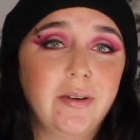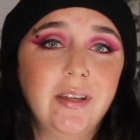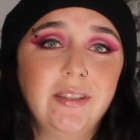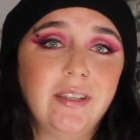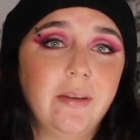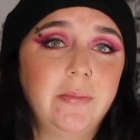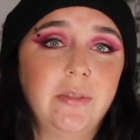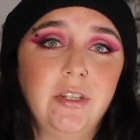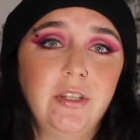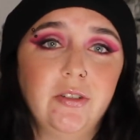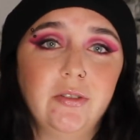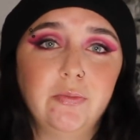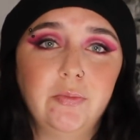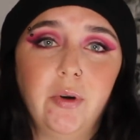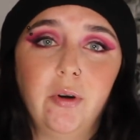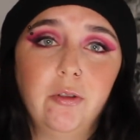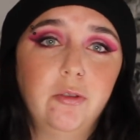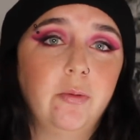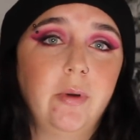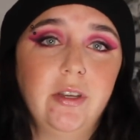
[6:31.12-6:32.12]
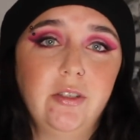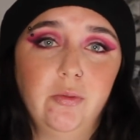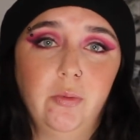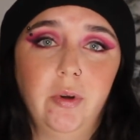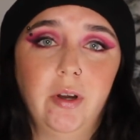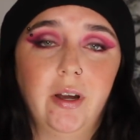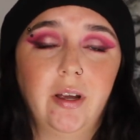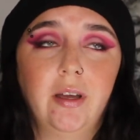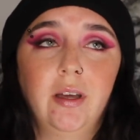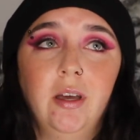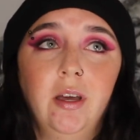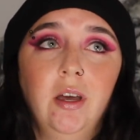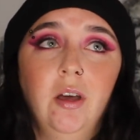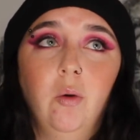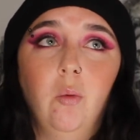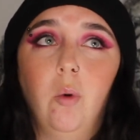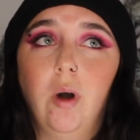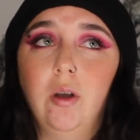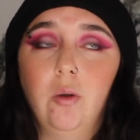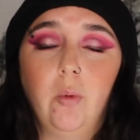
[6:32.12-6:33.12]
it's up to you. Both ways work.
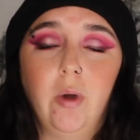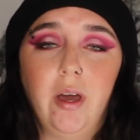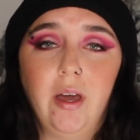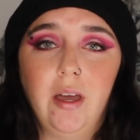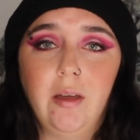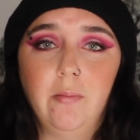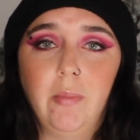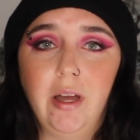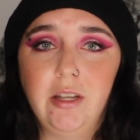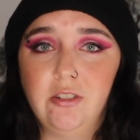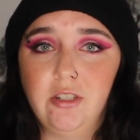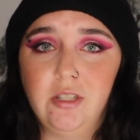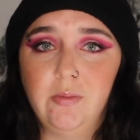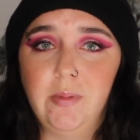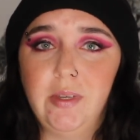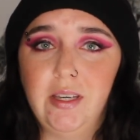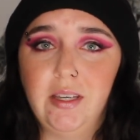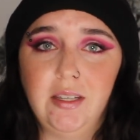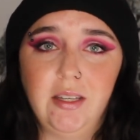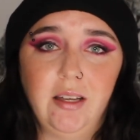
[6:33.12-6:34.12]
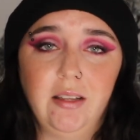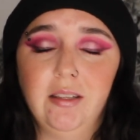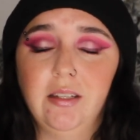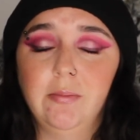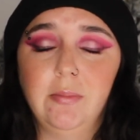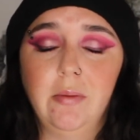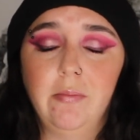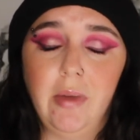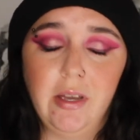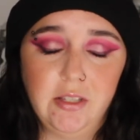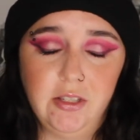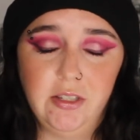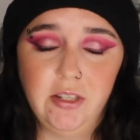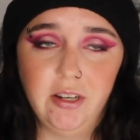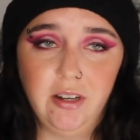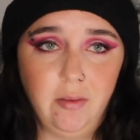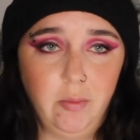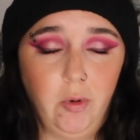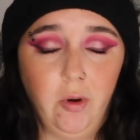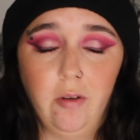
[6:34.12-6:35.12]
One way might just be a little bit
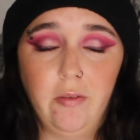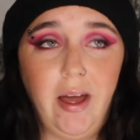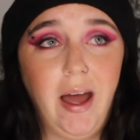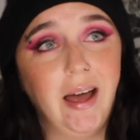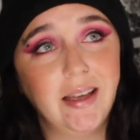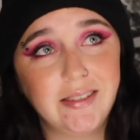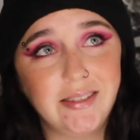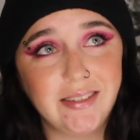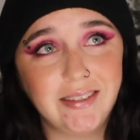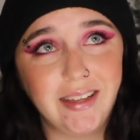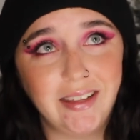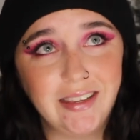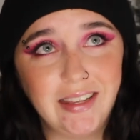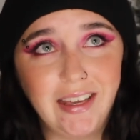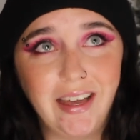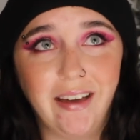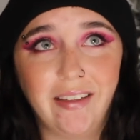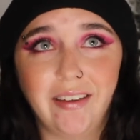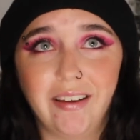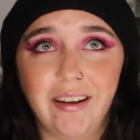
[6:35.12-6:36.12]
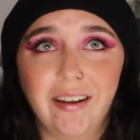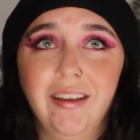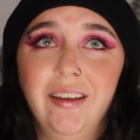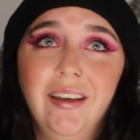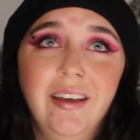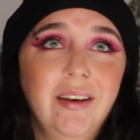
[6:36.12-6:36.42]
messier and more of a hassle than the other